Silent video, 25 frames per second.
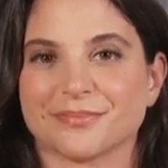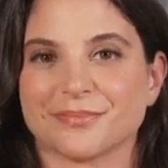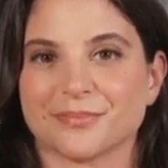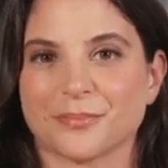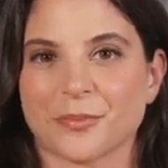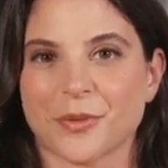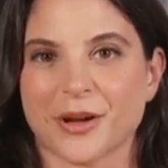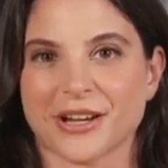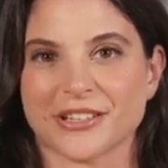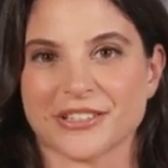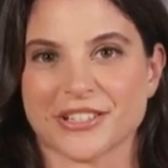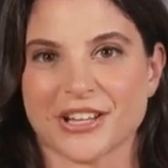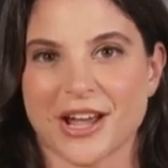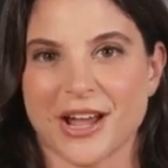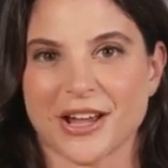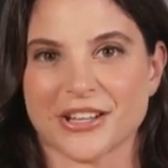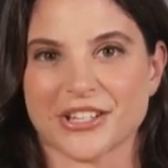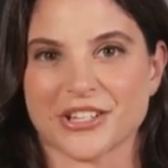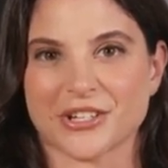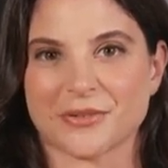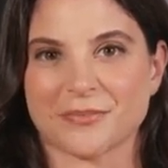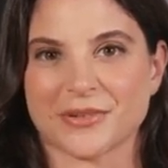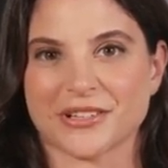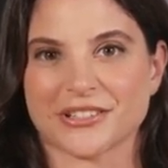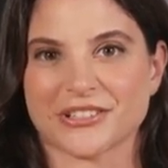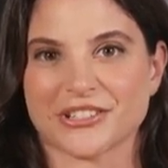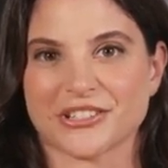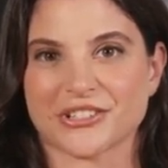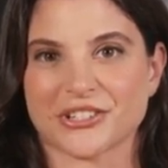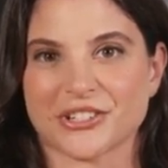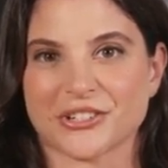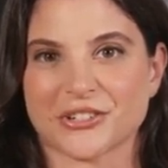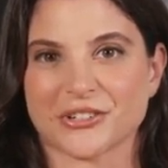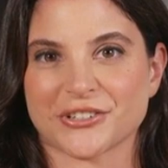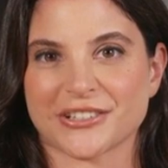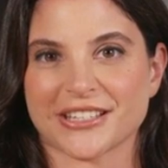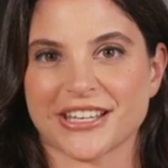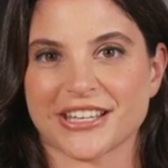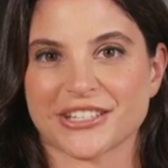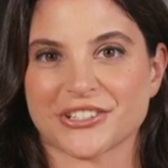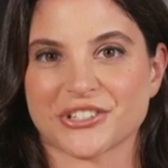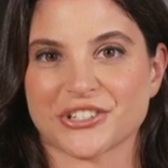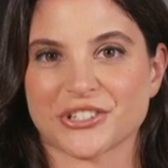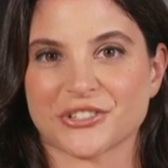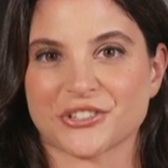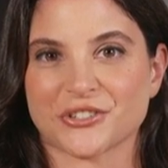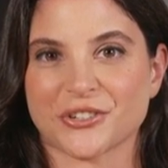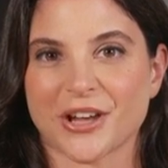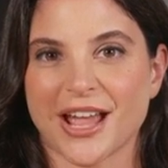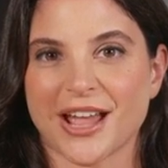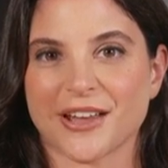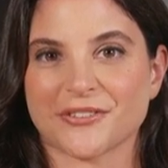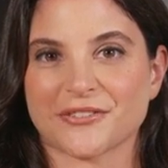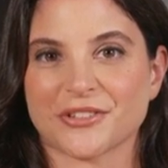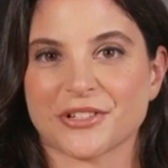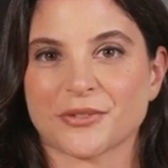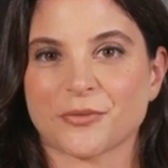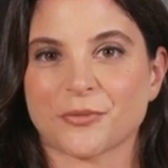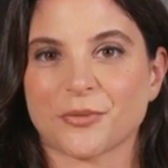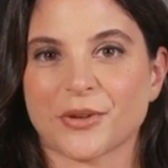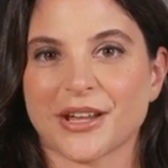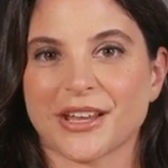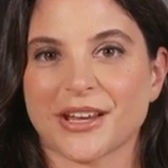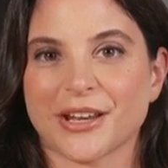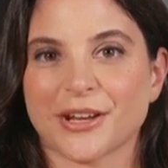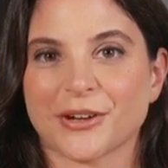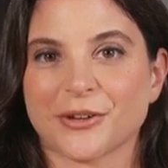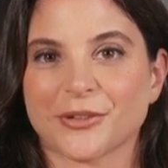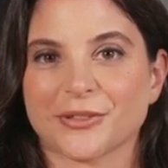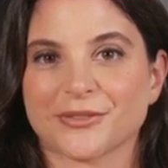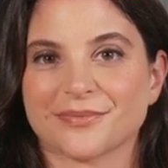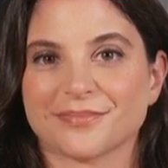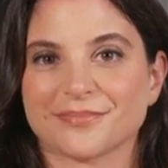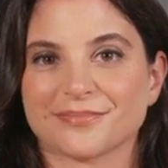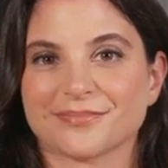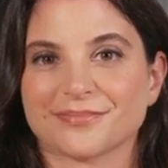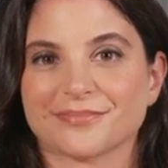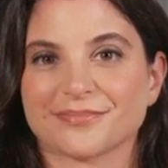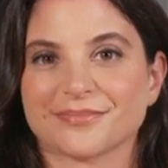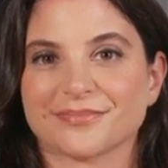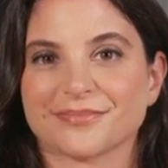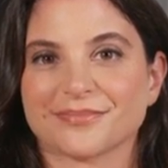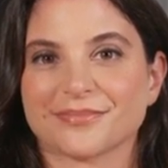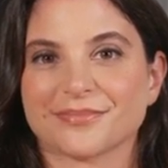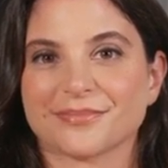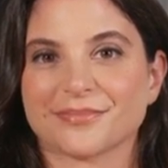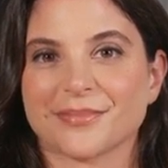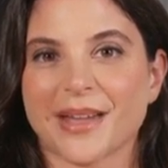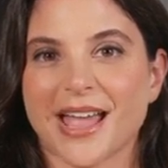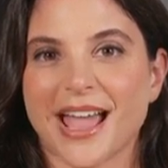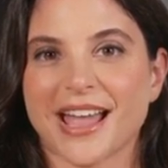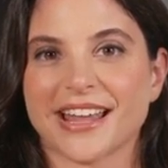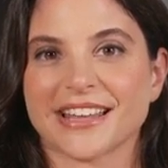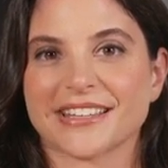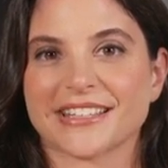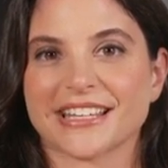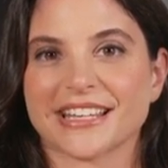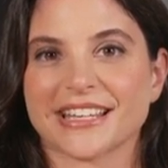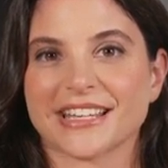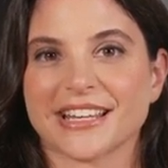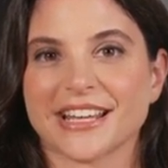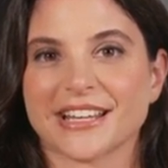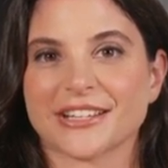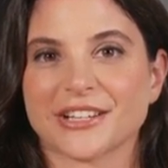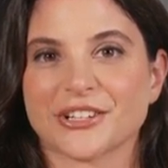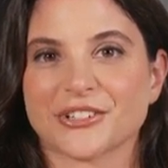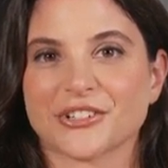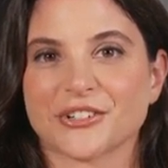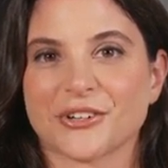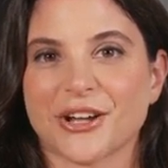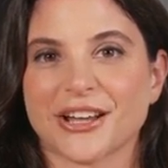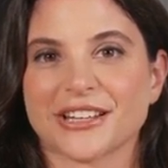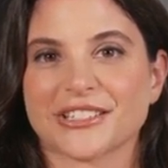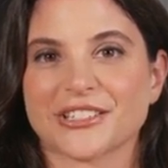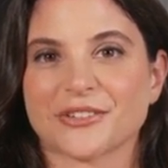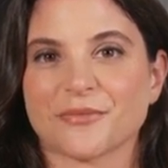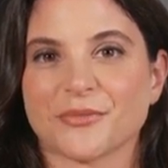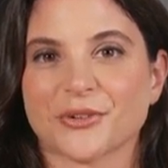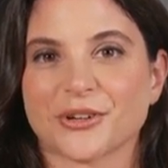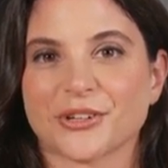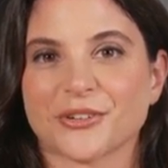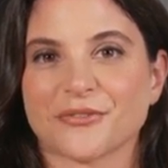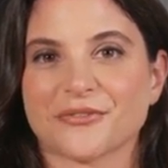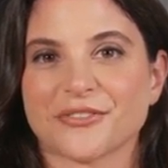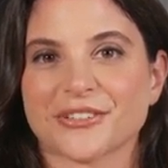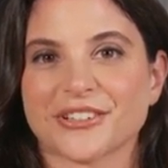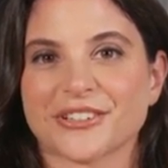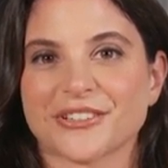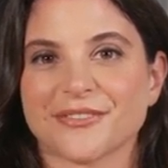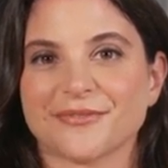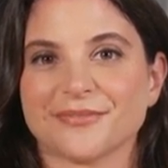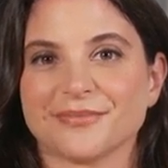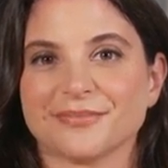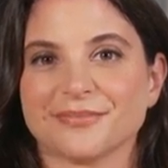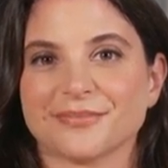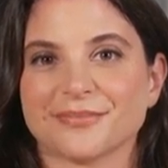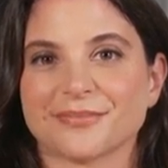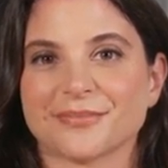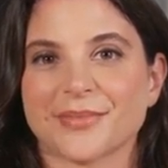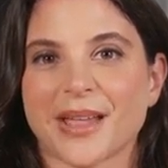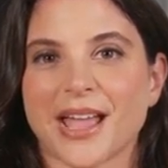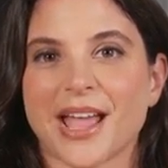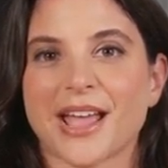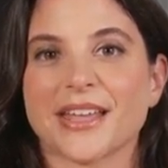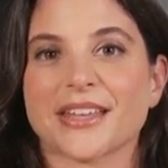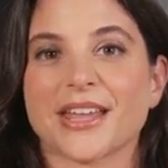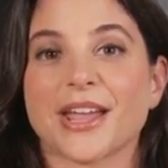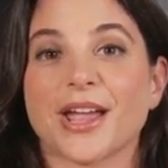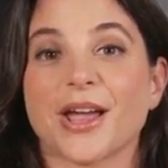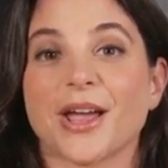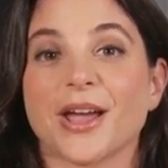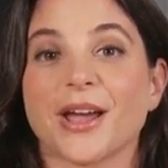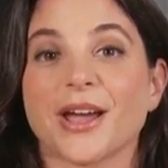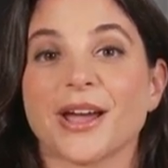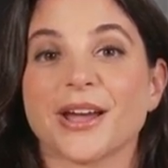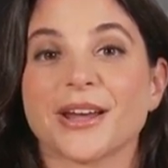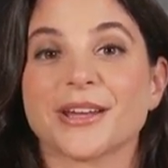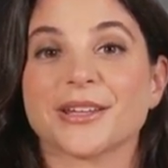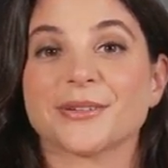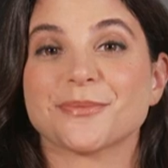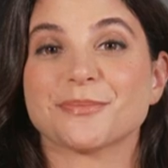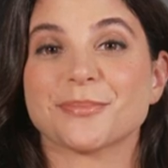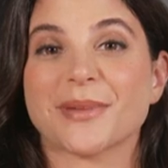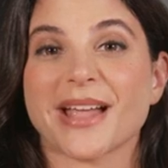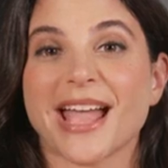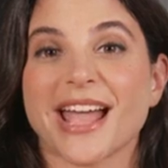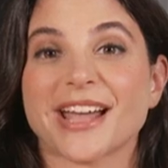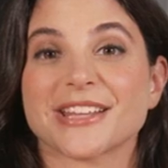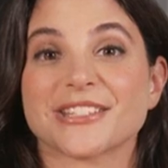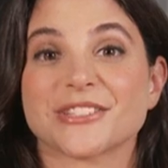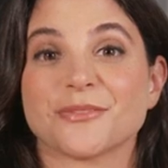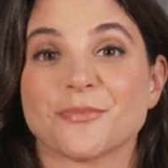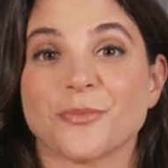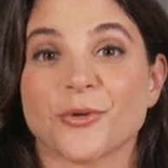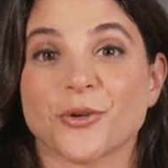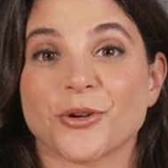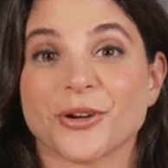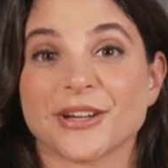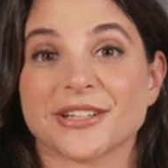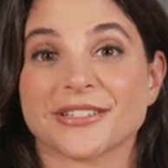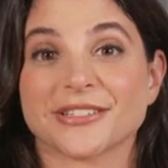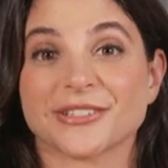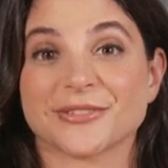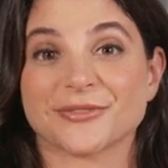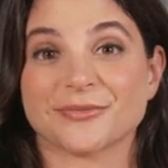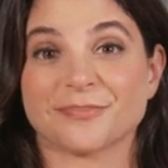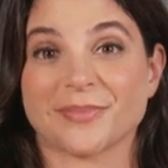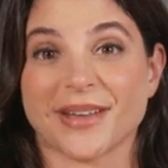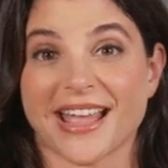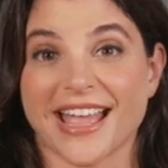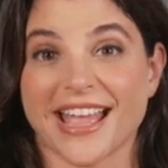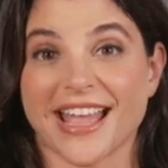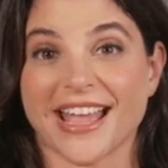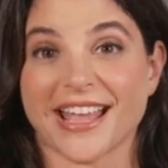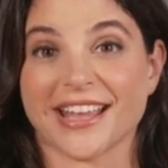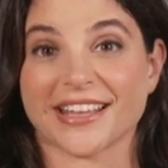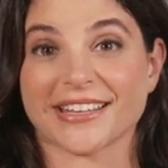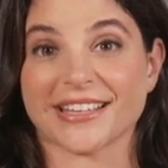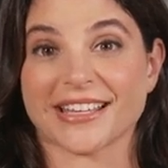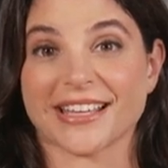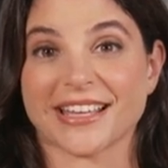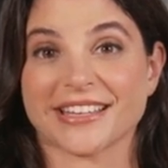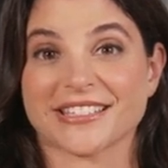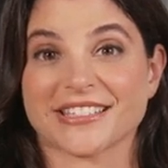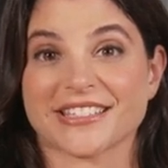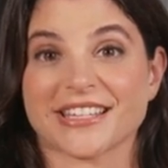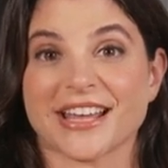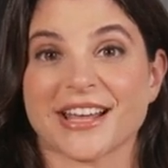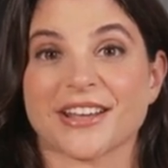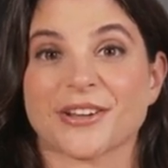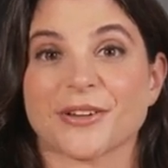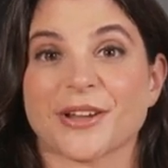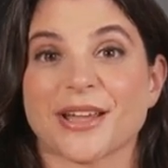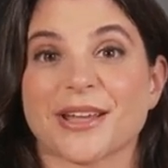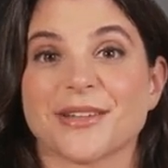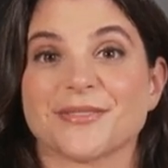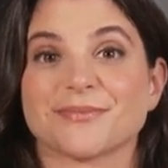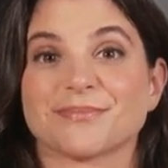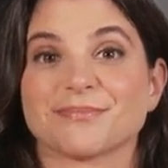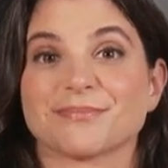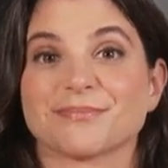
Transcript: What documents do you need to draft a will? ID and address proofs, Aadhaar, passport, PAN, etc.